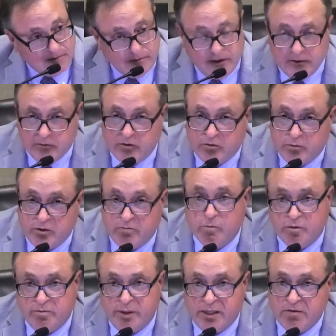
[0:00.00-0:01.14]
was what was
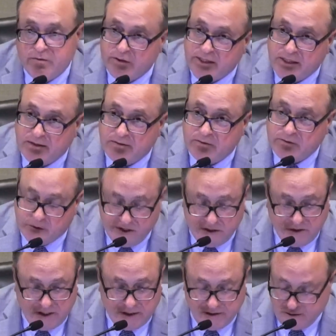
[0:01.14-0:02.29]
best for kids. So this
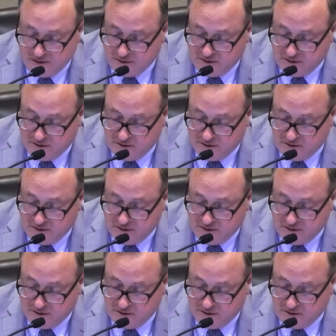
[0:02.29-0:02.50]
year,